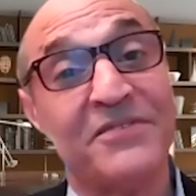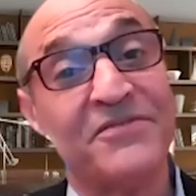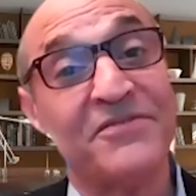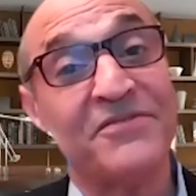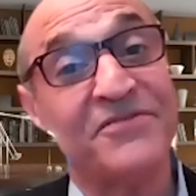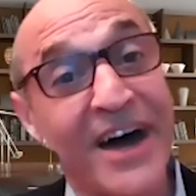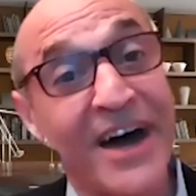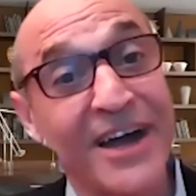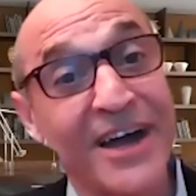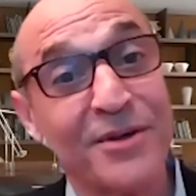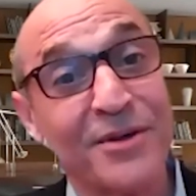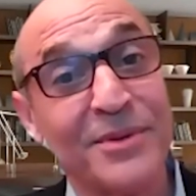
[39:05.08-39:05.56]
urban
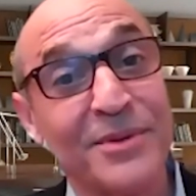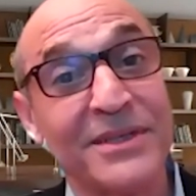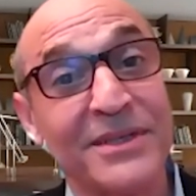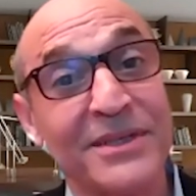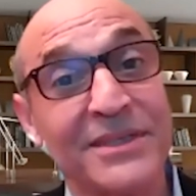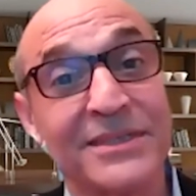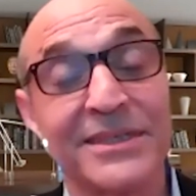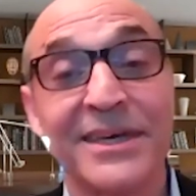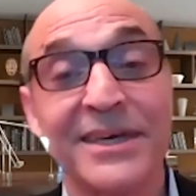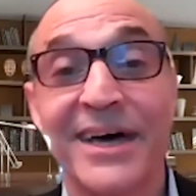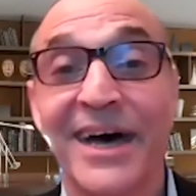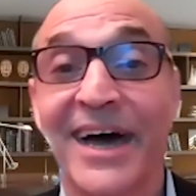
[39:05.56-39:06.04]

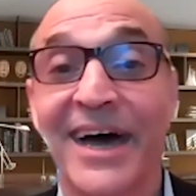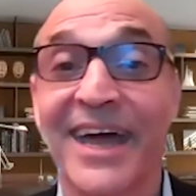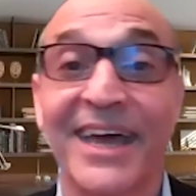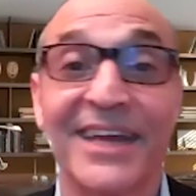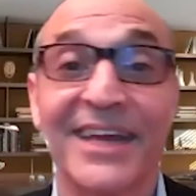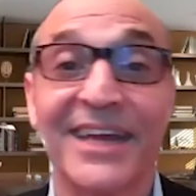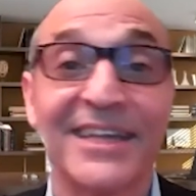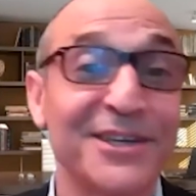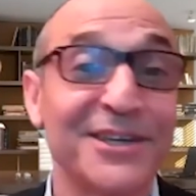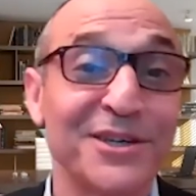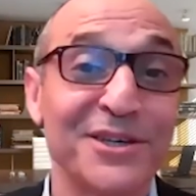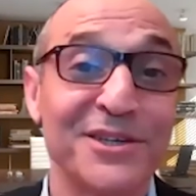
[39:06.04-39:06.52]
environments.
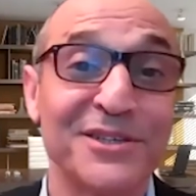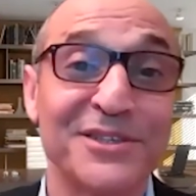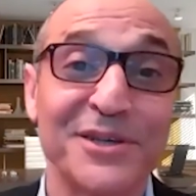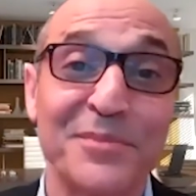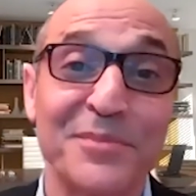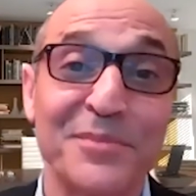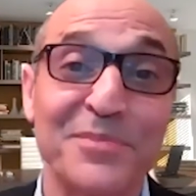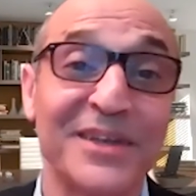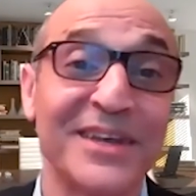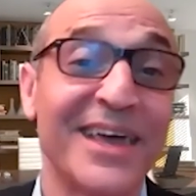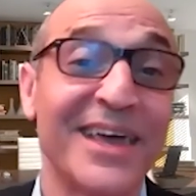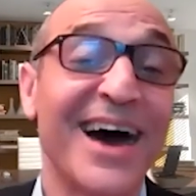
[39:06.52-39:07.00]
I got to tell you
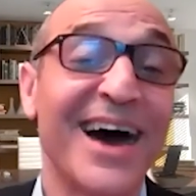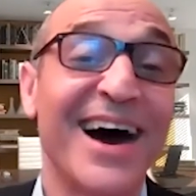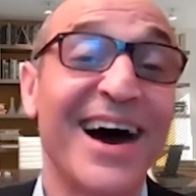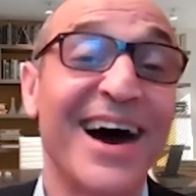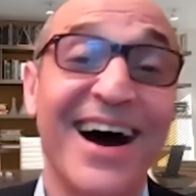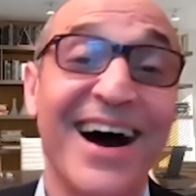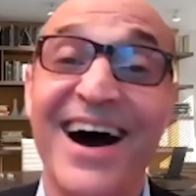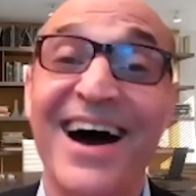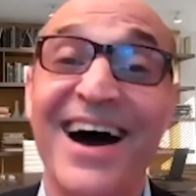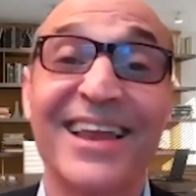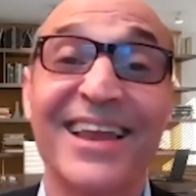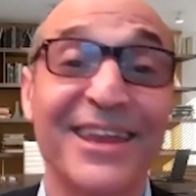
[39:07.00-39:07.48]
something.
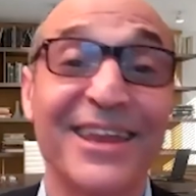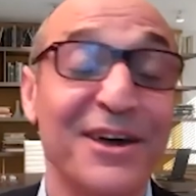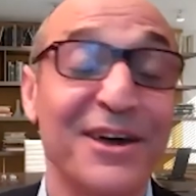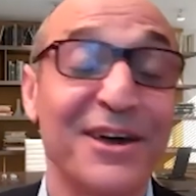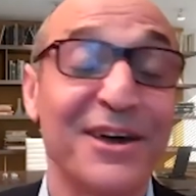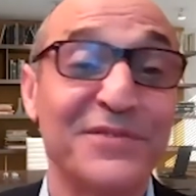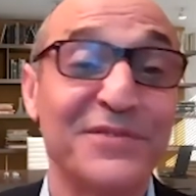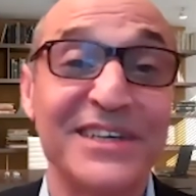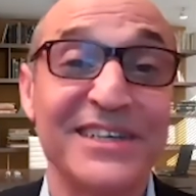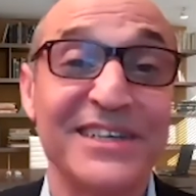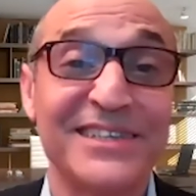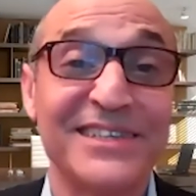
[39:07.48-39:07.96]
I
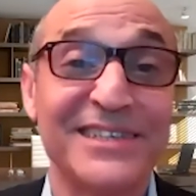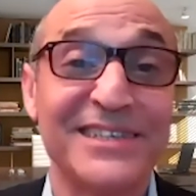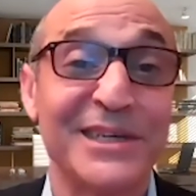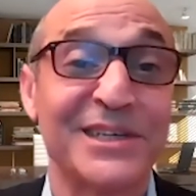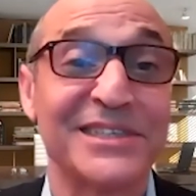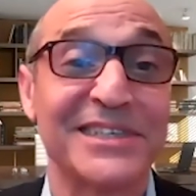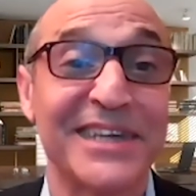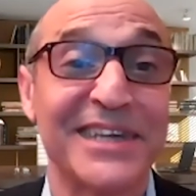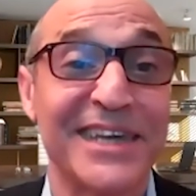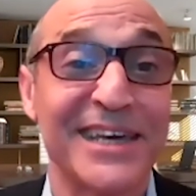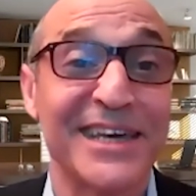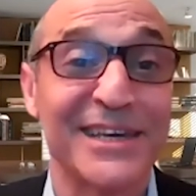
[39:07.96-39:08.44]
love DC
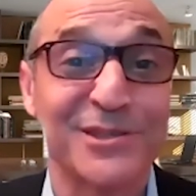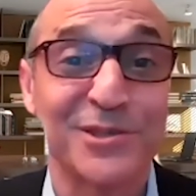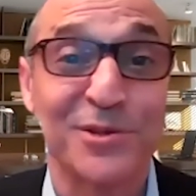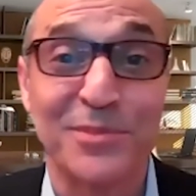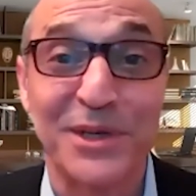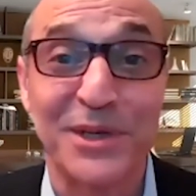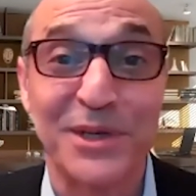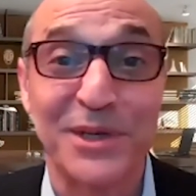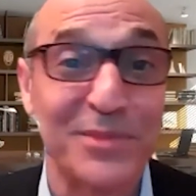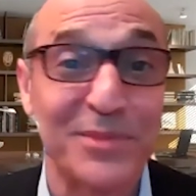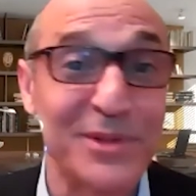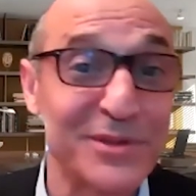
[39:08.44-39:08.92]
because it
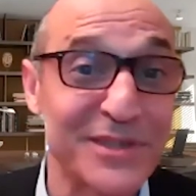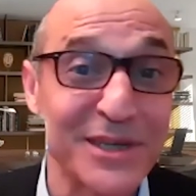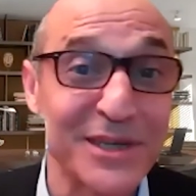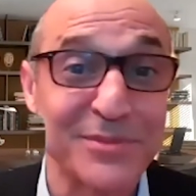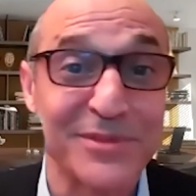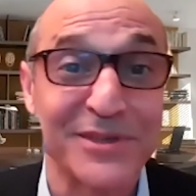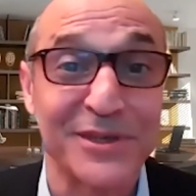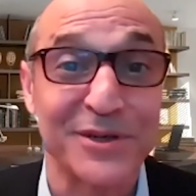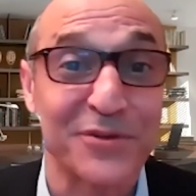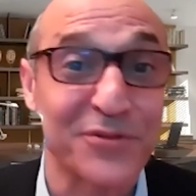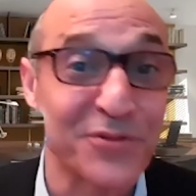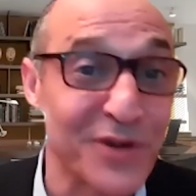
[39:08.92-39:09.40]
has so many
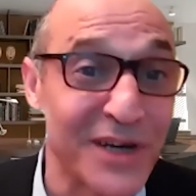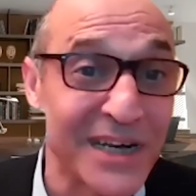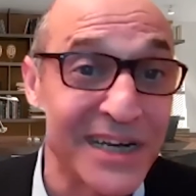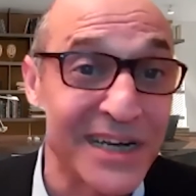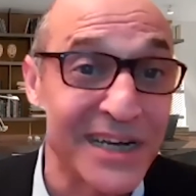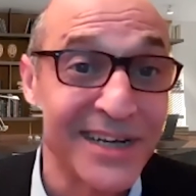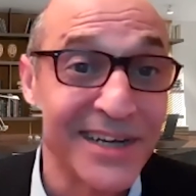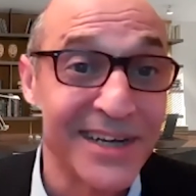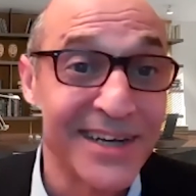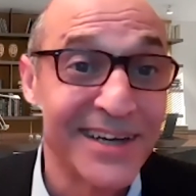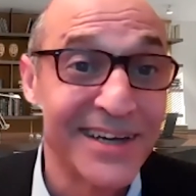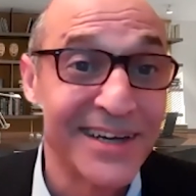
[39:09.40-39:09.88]
museums that are
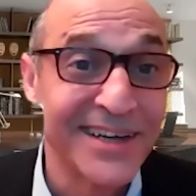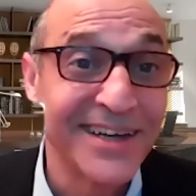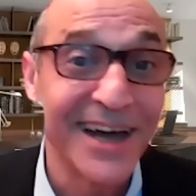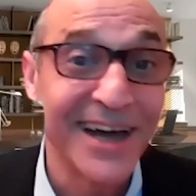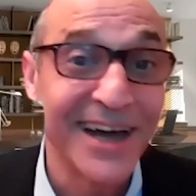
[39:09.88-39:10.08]
free.